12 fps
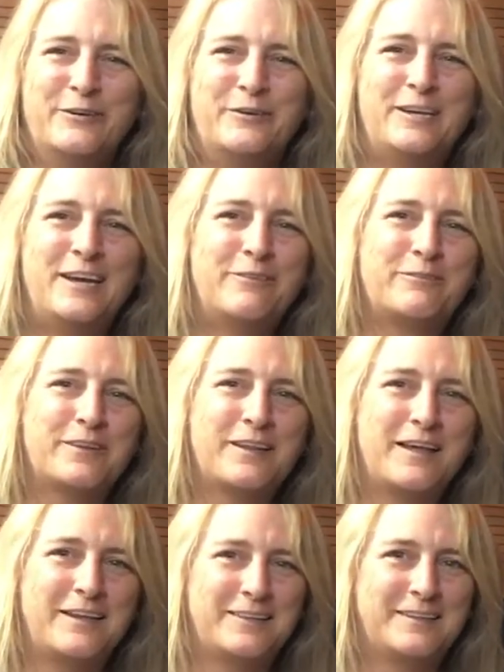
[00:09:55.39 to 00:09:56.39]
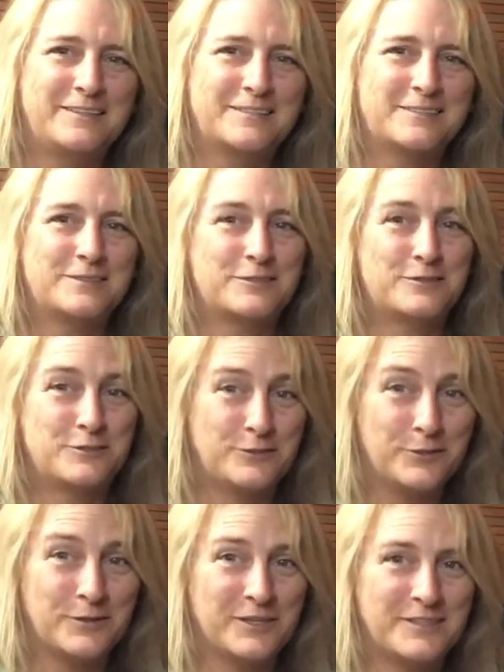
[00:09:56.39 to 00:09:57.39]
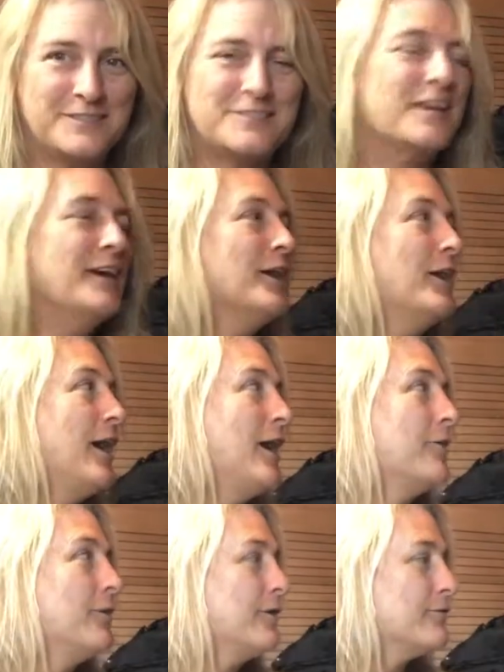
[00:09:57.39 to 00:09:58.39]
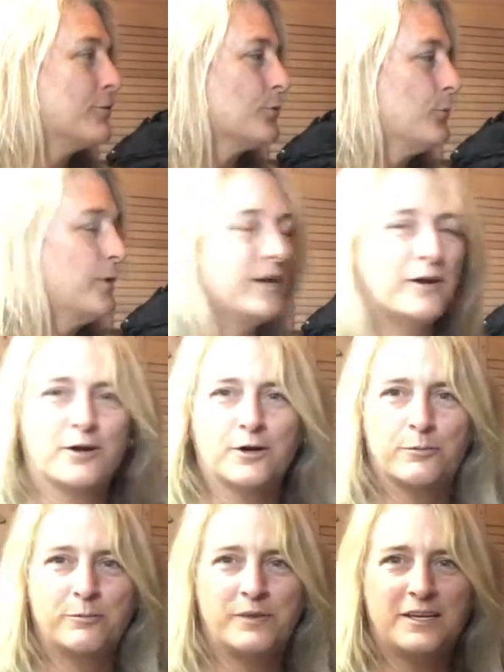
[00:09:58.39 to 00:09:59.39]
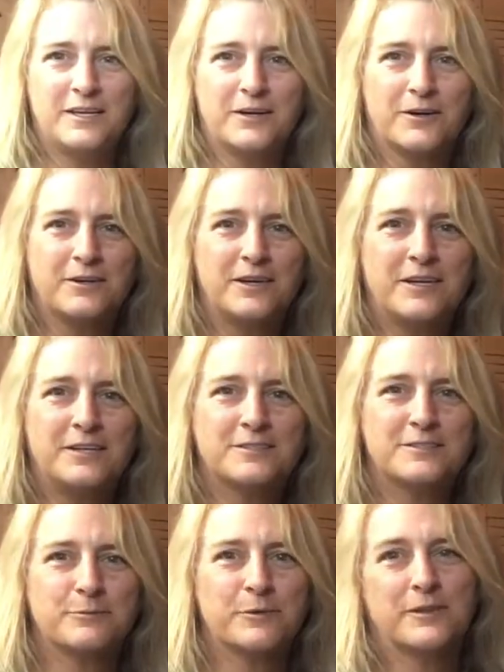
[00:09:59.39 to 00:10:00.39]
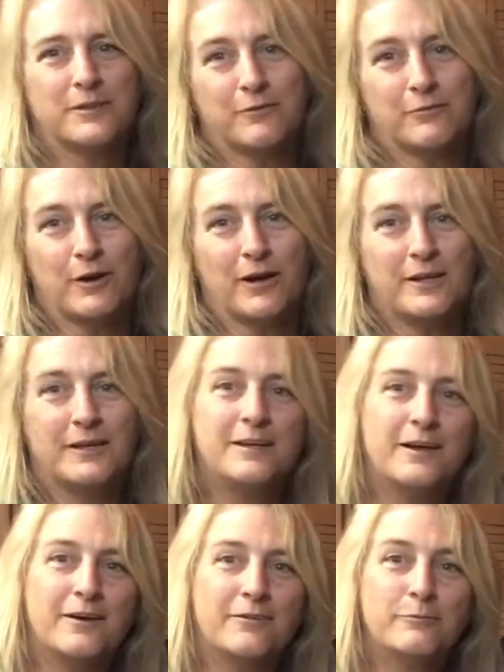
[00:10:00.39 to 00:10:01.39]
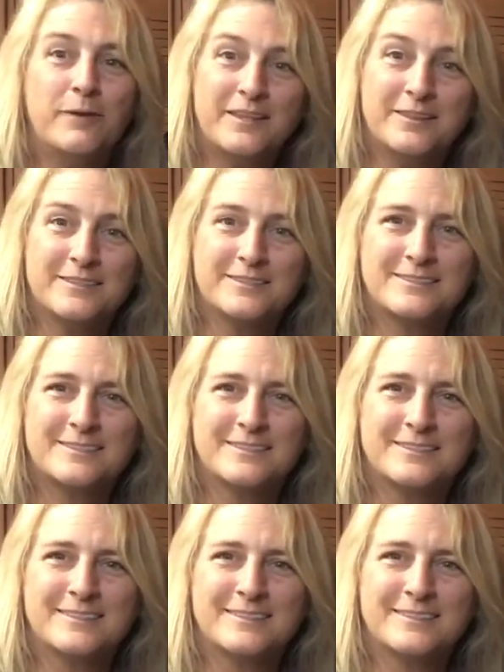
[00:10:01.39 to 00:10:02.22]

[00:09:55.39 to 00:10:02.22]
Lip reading: We have a lot of things in storage. However, we are meeting our needs with a variety of methods.